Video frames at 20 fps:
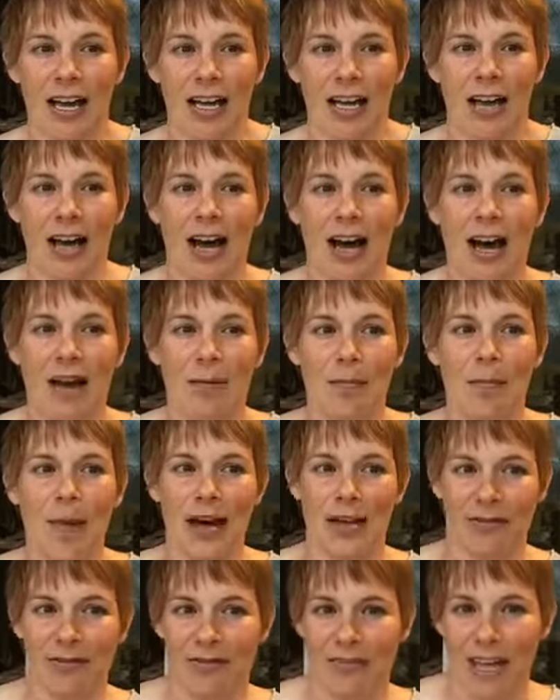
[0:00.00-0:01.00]
uh,
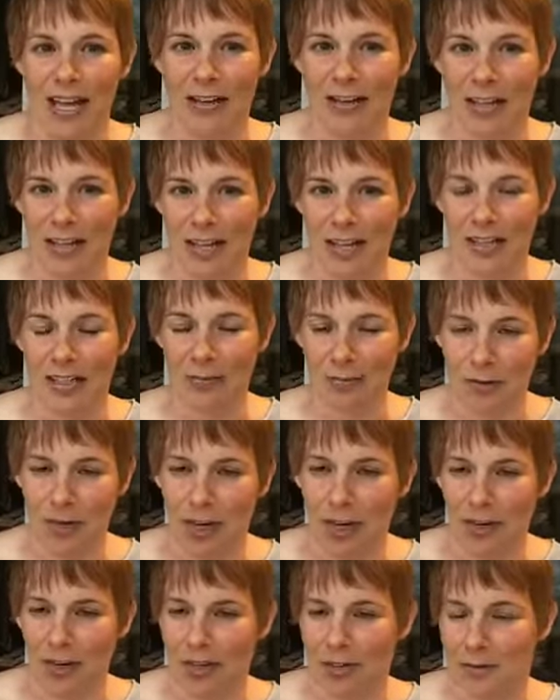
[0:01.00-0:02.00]
Mount Falcon, and we're
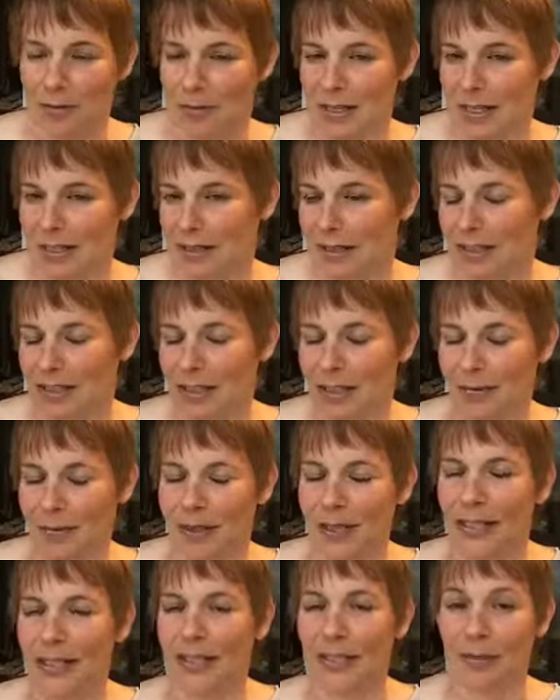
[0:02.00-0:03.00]
all going to meet in this
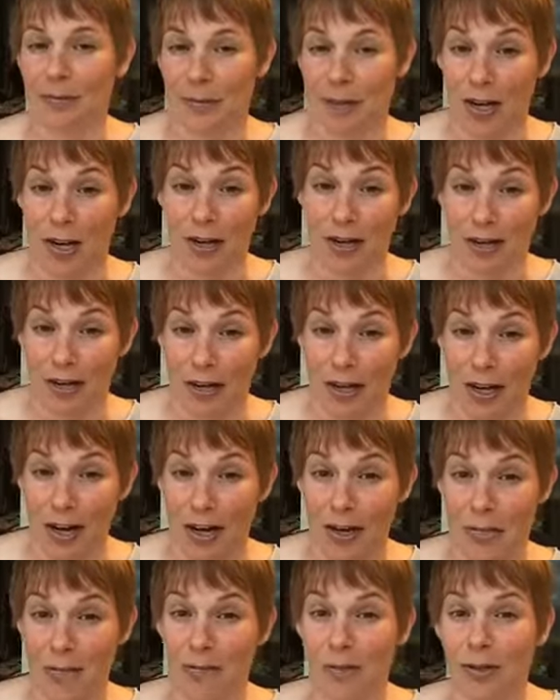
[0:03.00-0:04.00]
place. We're all going to
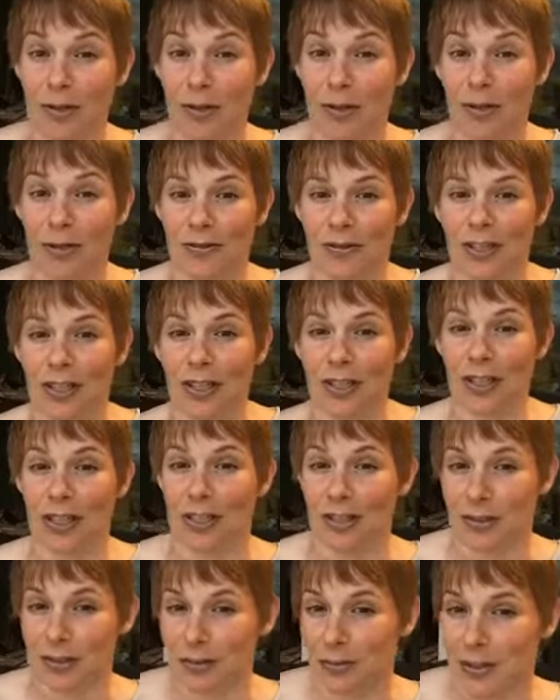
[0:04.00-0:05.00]
carpool over.
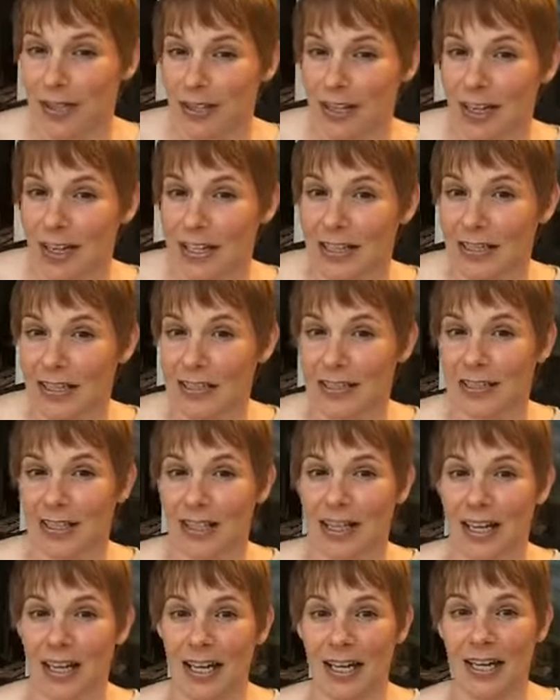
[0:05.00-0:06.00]
Here's what the hike is
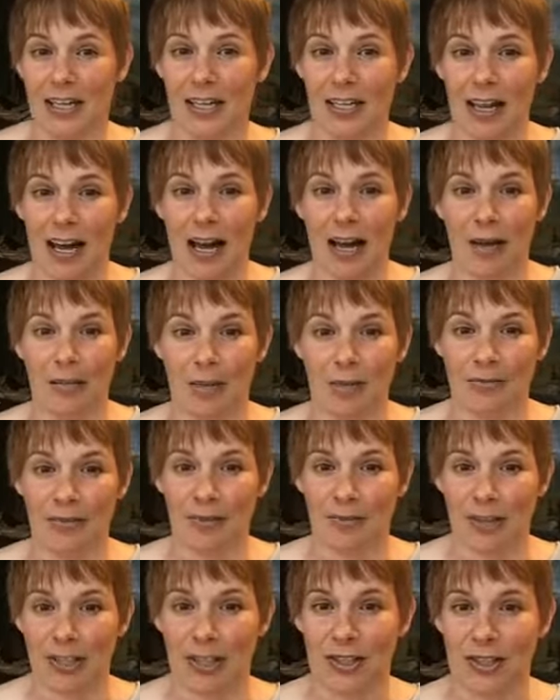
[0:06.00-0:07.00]
like. Um, if
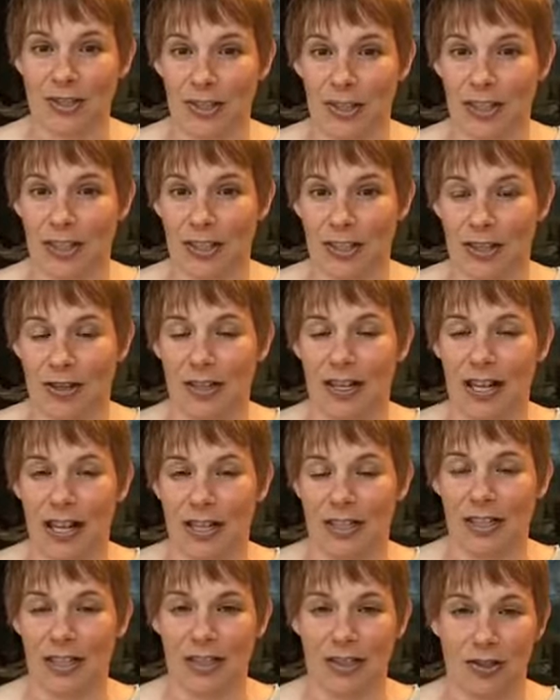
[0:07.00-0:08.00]
you want to join, go
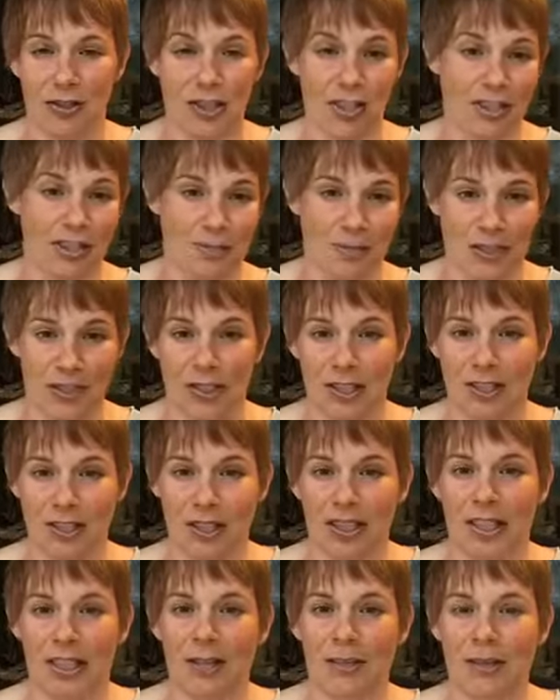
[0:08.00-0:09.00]
ahead." And you just
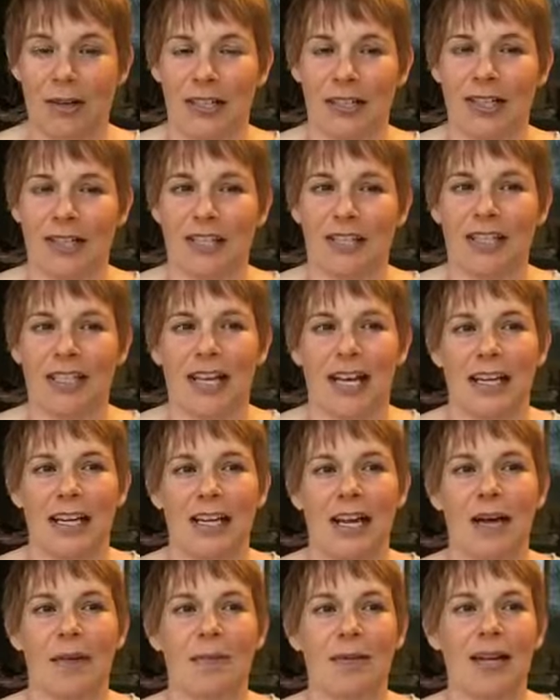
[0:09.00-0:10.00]
basically hit a button and sign
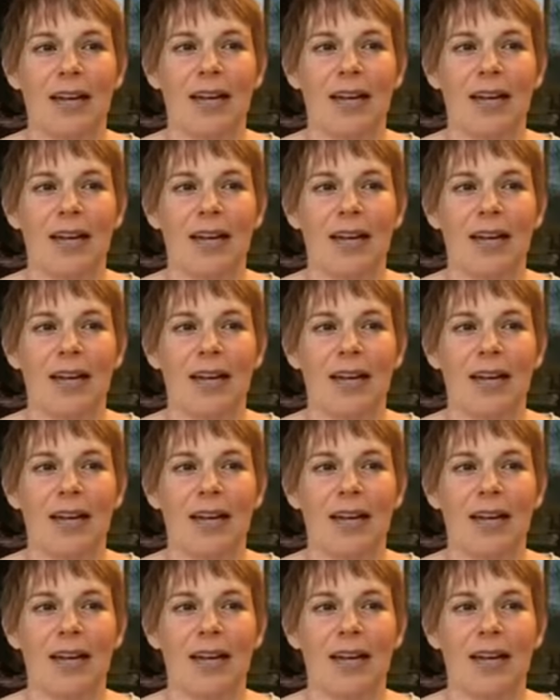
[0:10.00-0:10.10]
up.